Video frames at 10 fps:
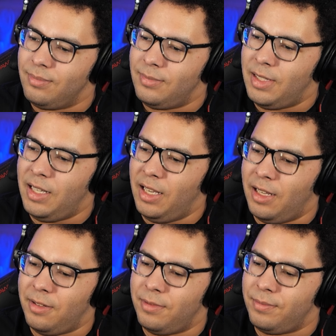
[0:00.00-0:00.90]
Huh?
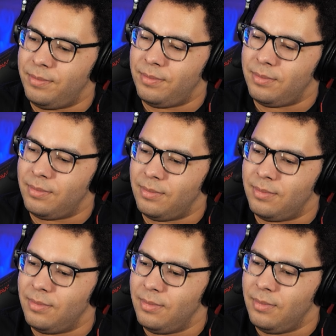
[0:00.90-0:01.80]

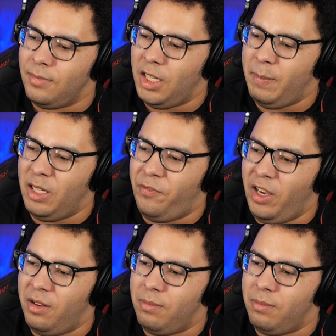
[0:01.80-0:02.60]
You've been defeated.